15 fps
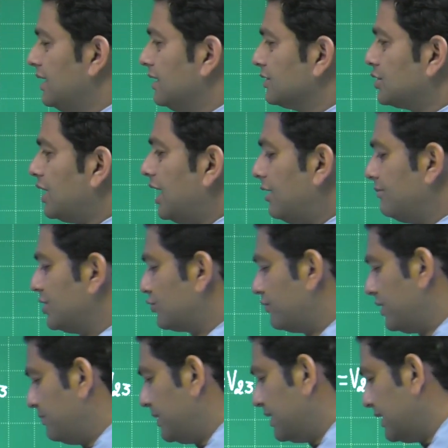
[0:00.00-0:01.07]
So, how much
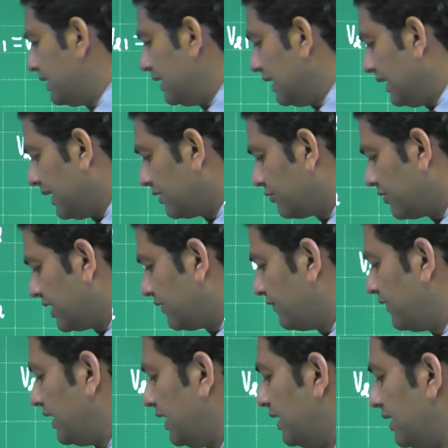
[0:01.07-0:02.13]
will be the electric
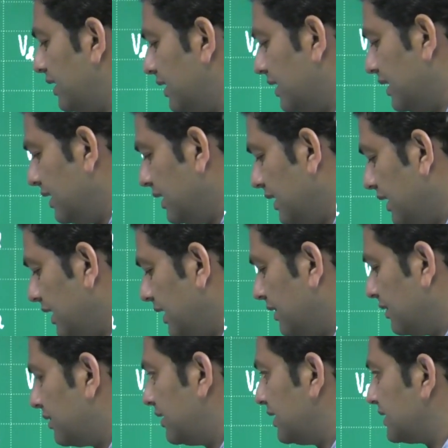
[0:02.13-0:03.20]
field
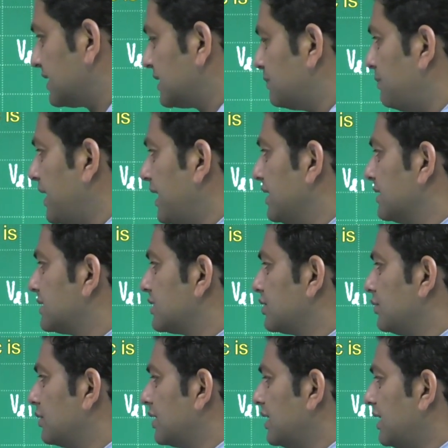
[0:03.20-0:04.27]
in this space?
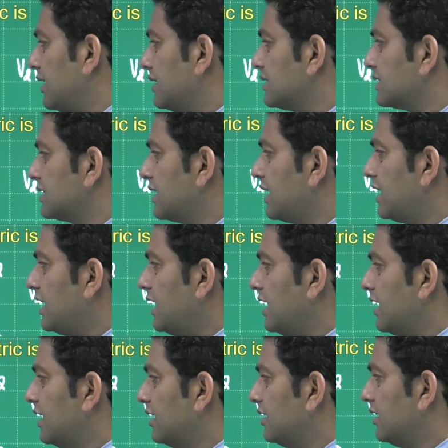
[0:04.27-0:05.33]
So, guys
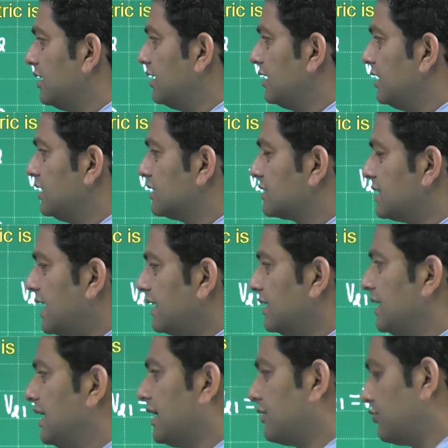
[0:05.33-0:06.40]
here is that
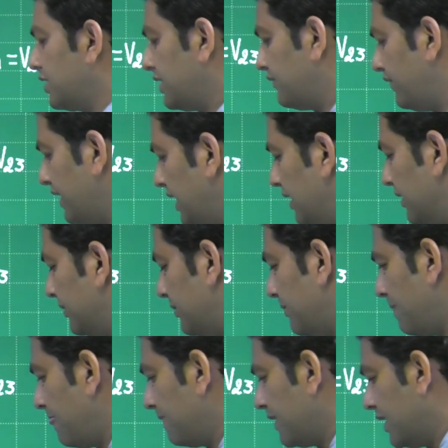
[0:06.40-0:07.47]
electric field
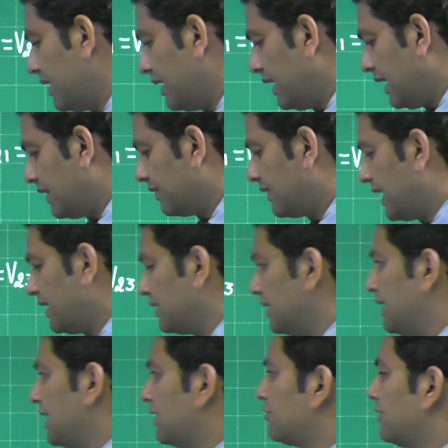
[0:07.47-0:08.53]
and that
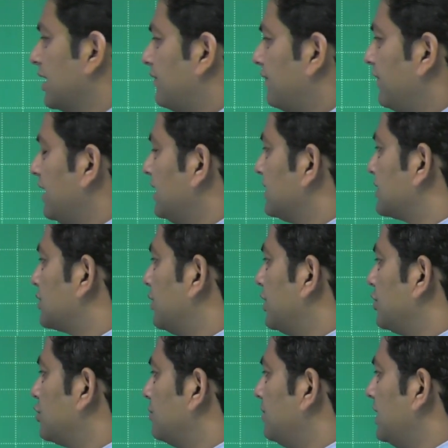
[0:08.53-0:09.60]
electric field is
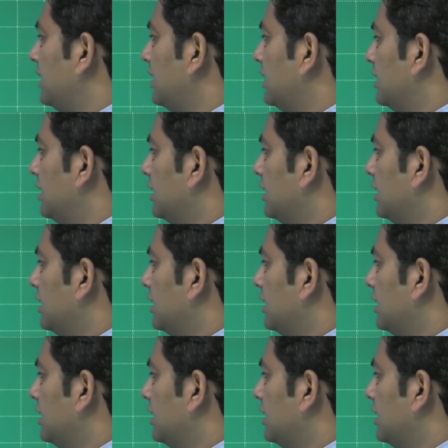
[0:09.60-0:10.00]
going to be